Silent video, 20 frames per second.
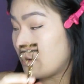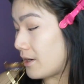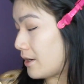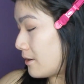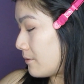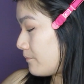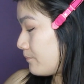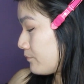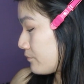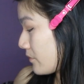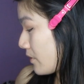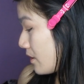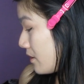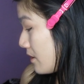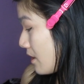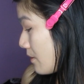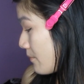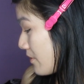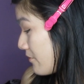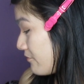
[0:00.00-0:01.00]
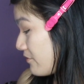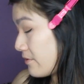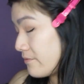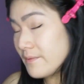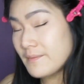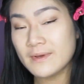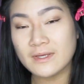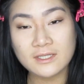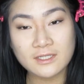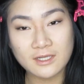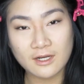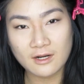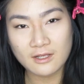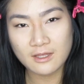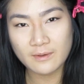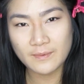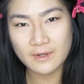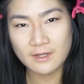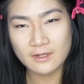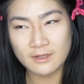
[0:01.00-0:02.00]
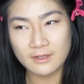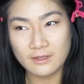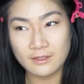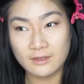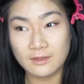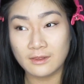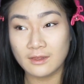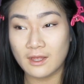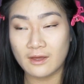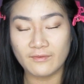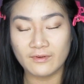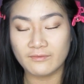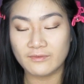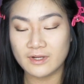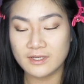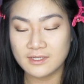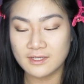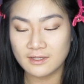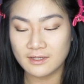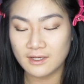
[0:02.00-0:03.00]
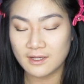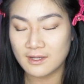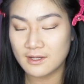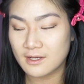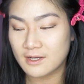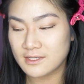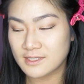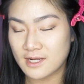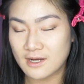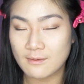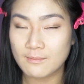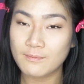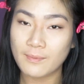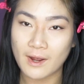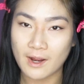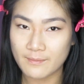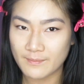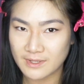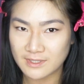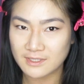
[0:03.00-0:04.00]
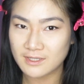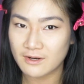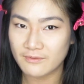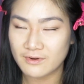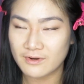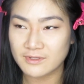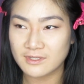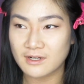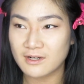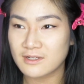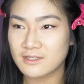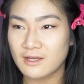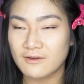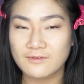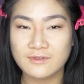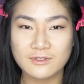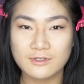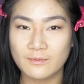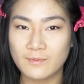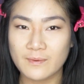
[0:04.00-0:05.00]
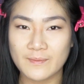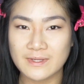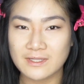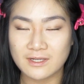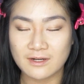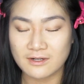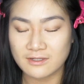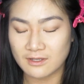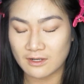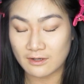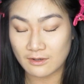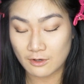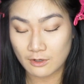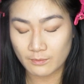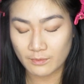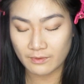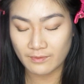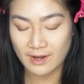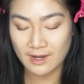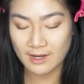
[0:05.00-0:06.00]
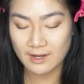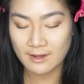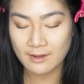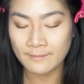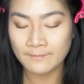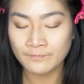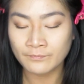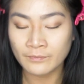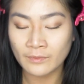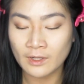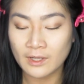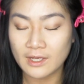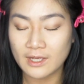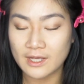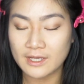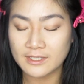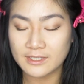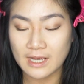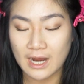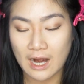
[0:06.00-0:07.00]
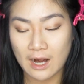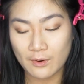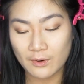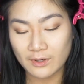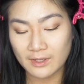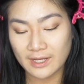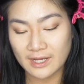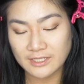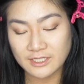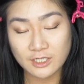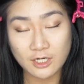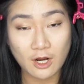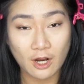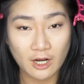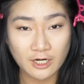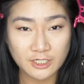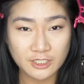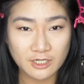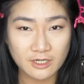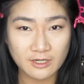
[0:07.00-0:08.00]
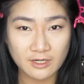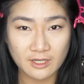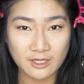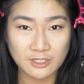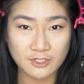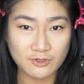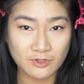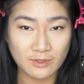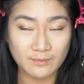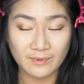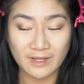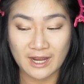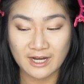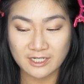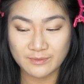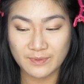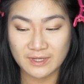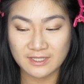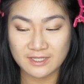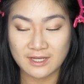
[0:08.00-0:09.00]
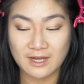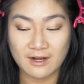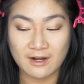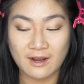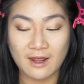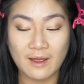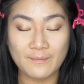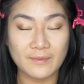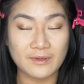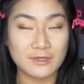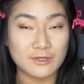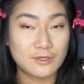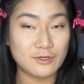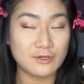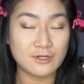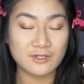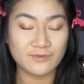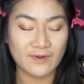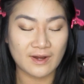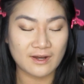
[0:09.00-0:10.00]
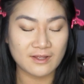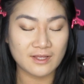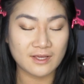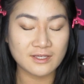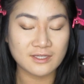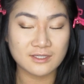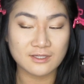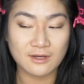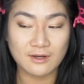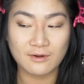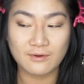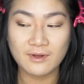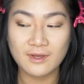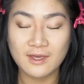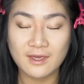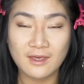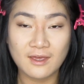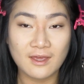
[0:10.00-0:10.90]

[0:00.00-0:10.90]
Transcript: Okay, Now my favorite mascara that I've been loving recently, because I didn't buy mascara when I was there because I have so many mascaras at home already, is the Hourglass Caution Extreme Lash Mascara. I'm a huge fan of this, so